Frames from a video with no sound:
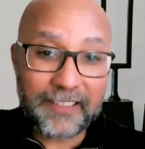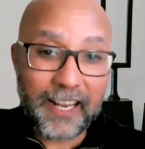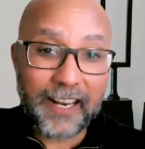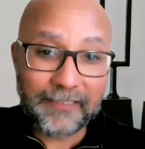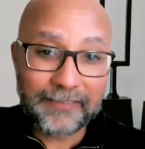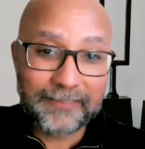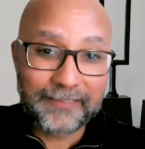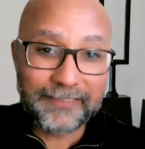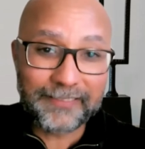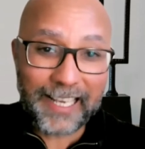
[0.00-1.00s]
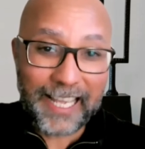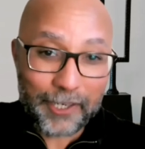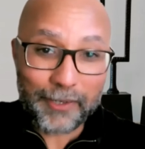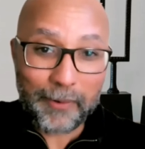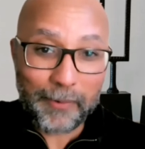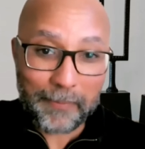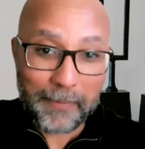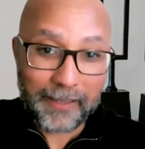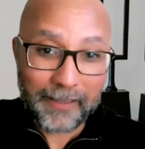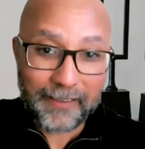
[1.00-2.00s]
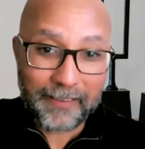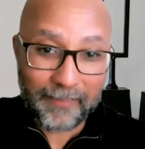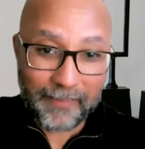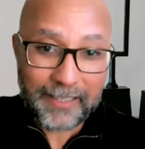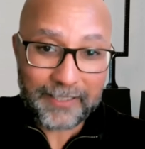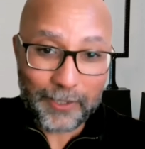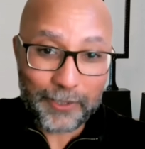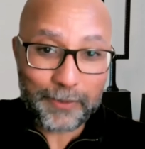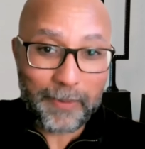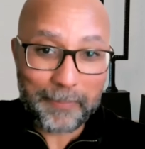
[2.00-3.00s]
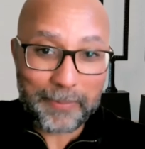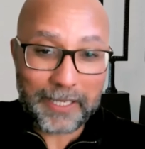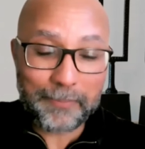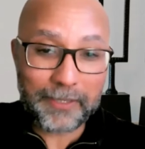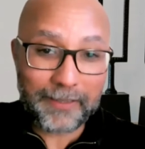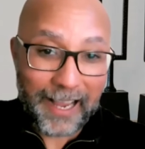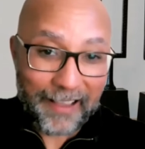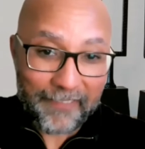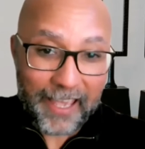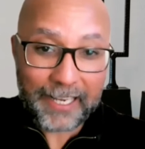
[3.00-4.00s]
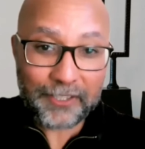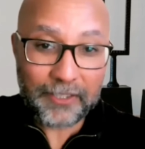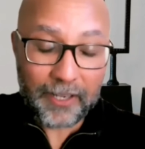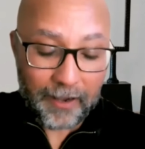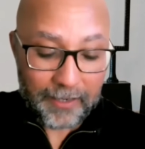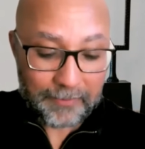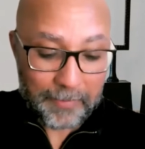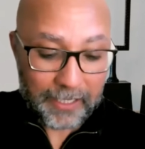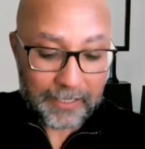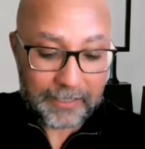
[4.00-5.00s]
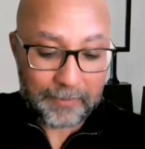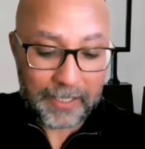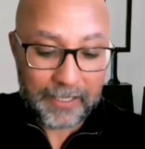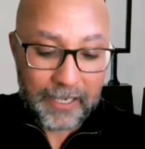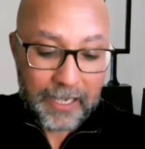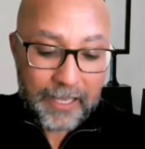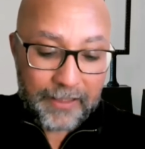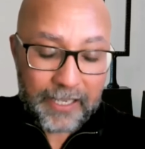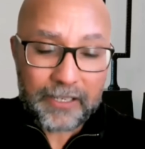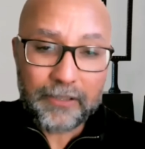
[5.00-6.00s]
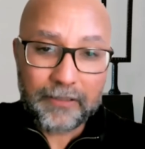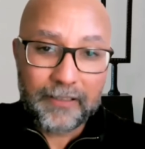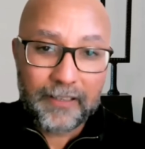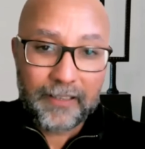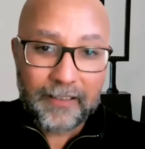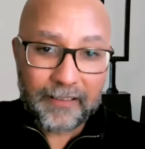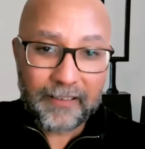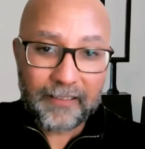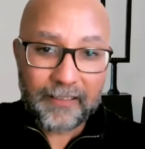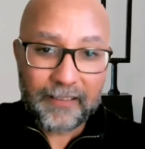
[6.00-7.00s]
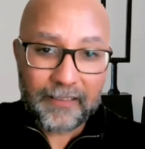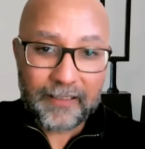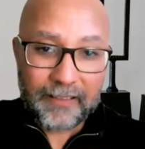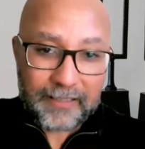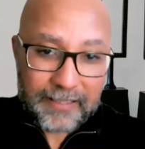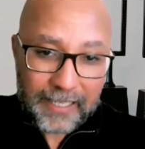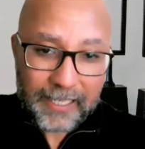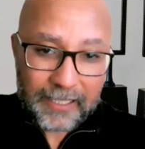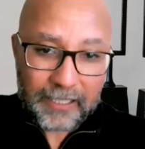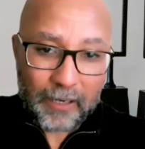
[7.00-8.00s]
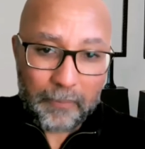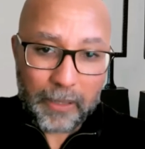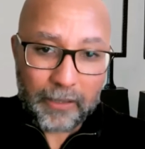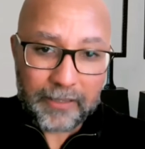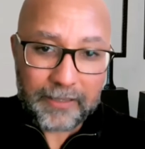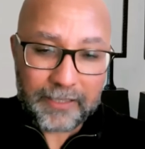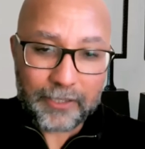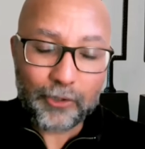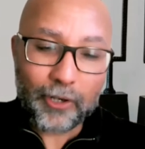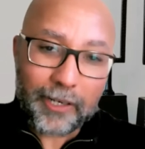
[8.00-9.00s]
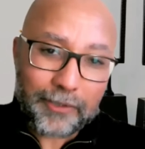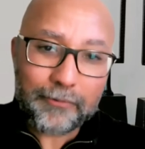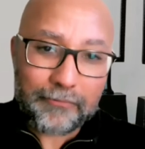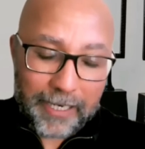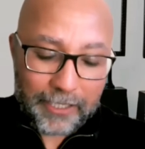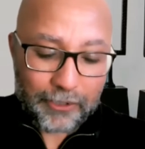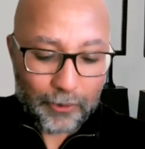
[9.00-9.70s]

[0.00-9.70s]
10. They agree with me. right? It's not just my perception. I've actually asked my customer. Then the second component is you got to rate